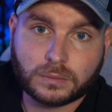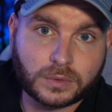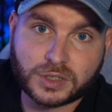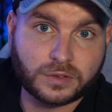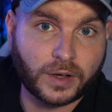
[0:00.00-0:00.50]

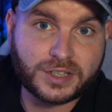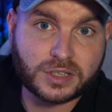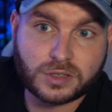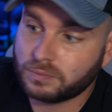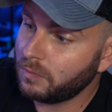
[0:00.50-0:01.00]
this device
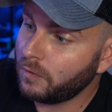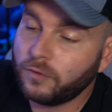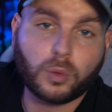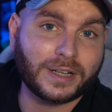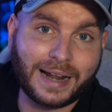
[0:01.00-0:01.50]
is
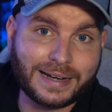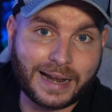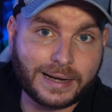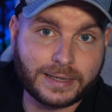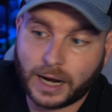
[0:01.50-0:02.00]

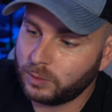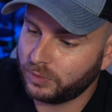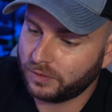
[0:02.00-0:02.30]
$49.99 with